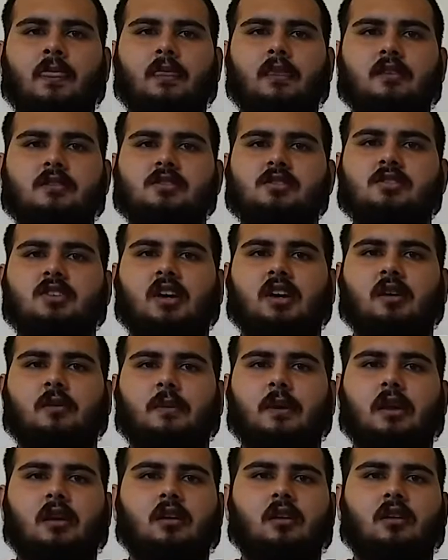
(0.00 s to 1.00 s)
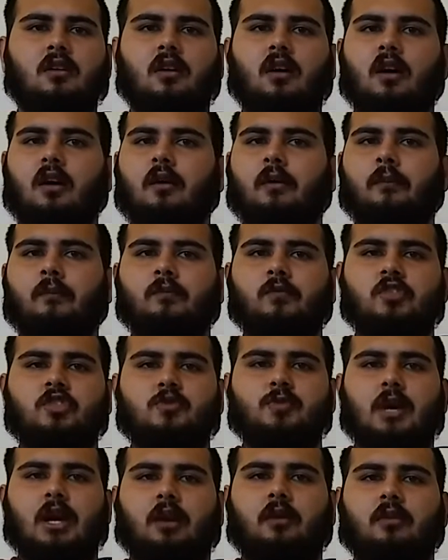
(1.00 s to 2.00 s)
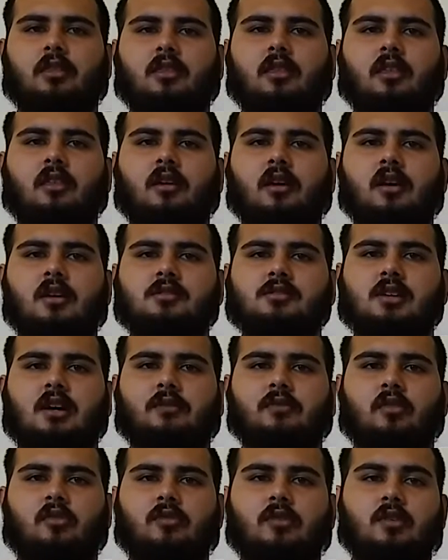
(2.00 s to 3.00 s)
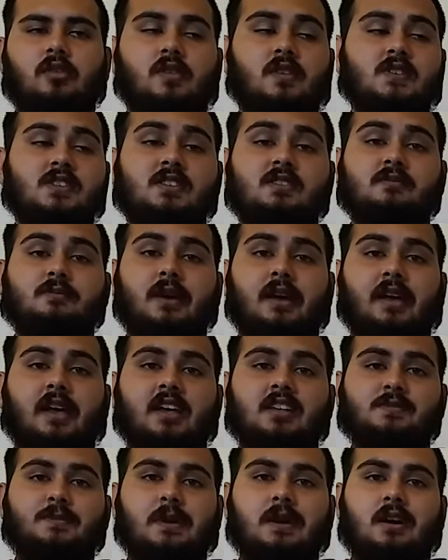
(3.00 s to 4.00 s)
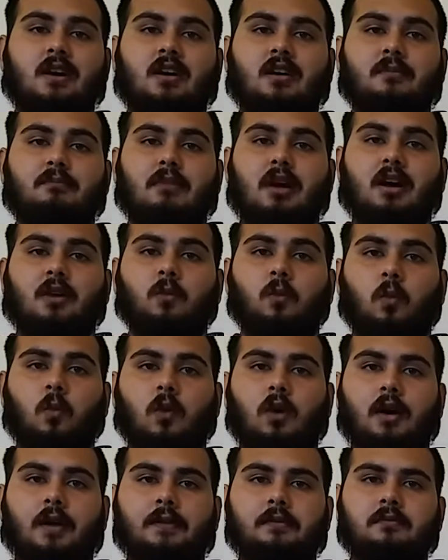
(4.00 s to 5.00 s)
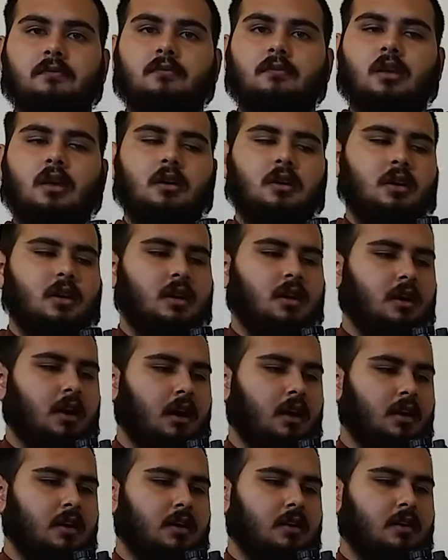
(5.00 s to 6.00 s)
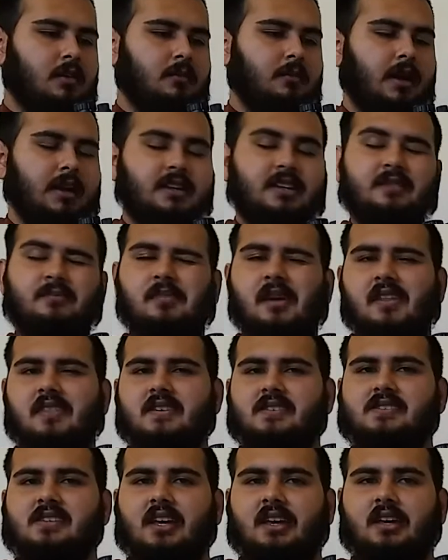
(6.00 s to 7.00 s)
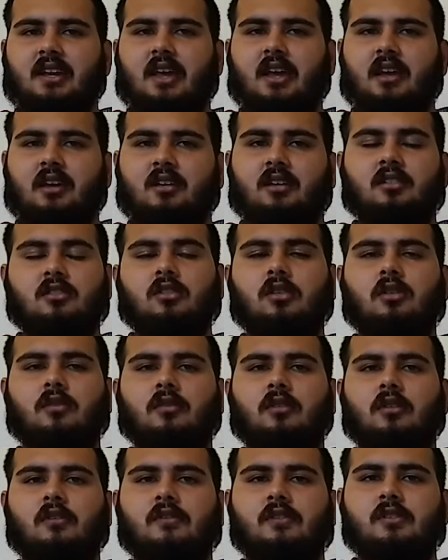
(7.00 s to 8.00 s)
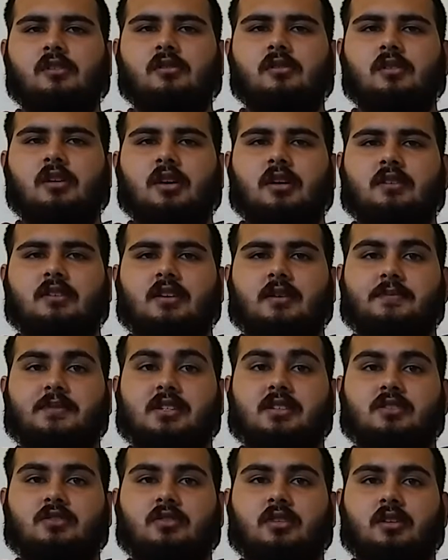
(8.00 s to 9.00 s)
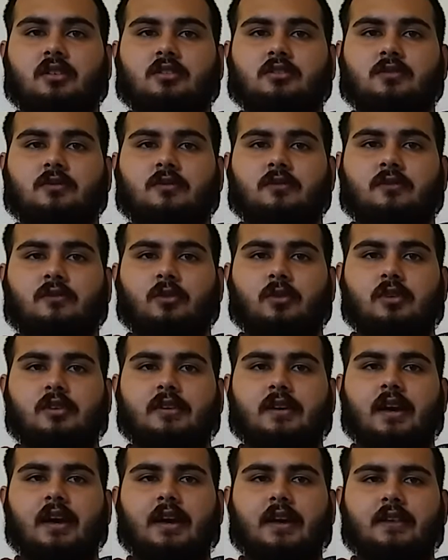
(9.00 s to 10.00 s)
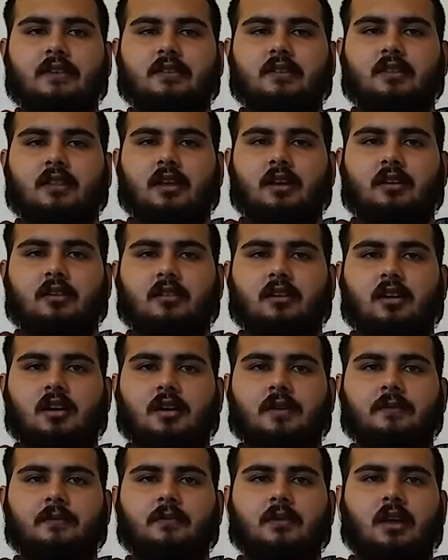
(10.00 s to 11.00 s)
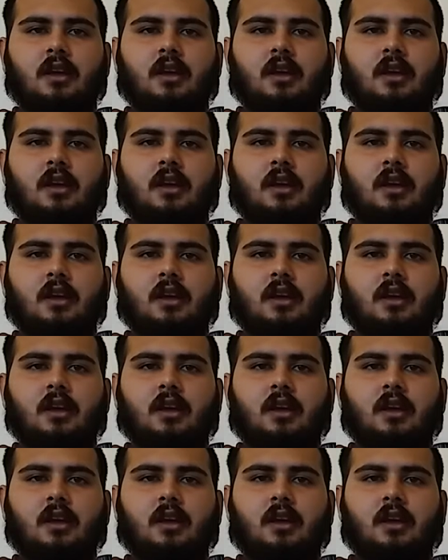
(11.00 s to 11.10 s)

This is Jacob here, just back with another airsoft review. This is my SPR MOD-1. I did buy this secondhand. I'll go over a few tips and tricks for you guys later on,